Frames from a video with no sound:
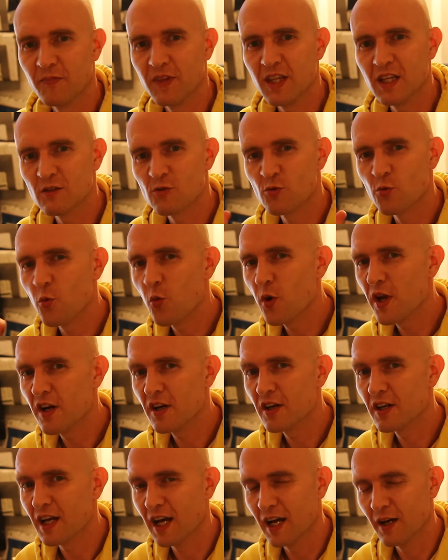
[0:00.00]
it's
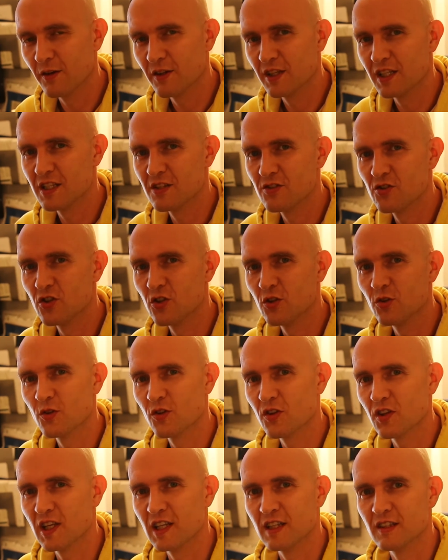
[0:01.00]
weird how these new
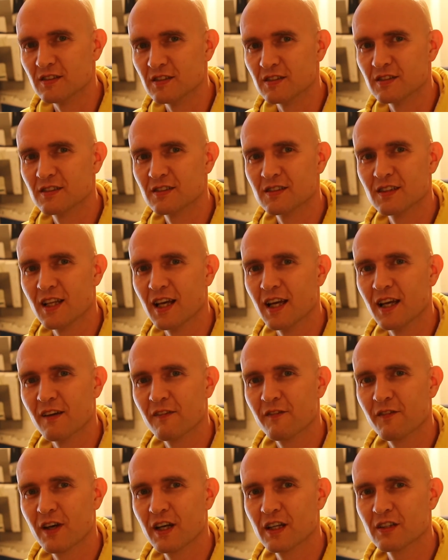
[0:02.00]
things, they
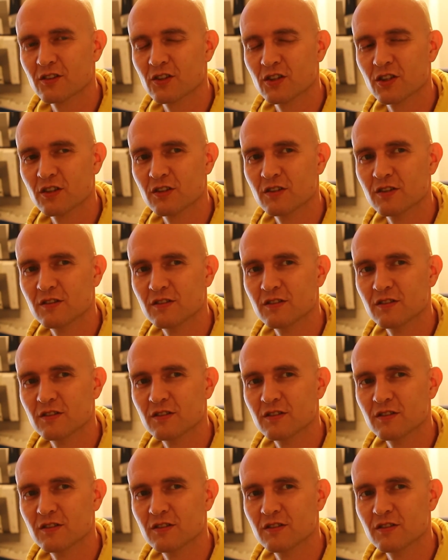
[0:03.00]
affect you.